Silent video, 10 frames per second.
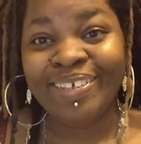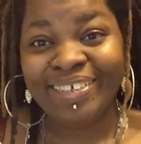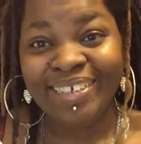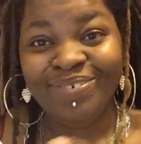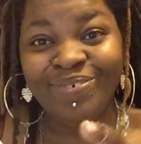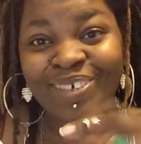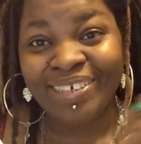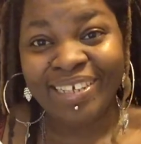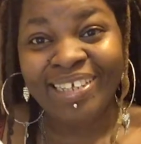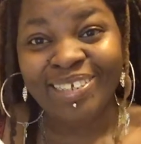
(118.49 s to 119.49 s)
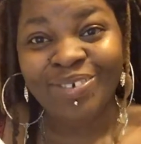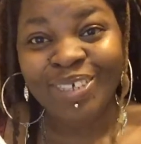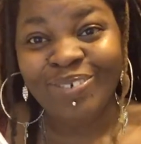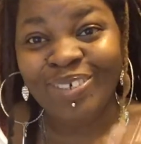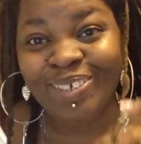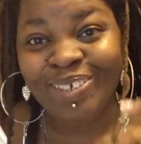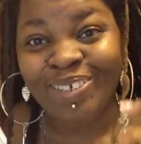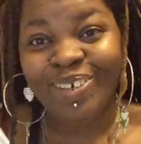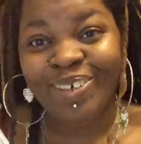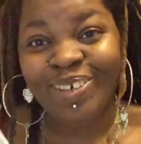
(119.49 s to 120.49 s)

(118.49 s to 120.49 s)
Get the fuck. That's your cue. Get the fuck.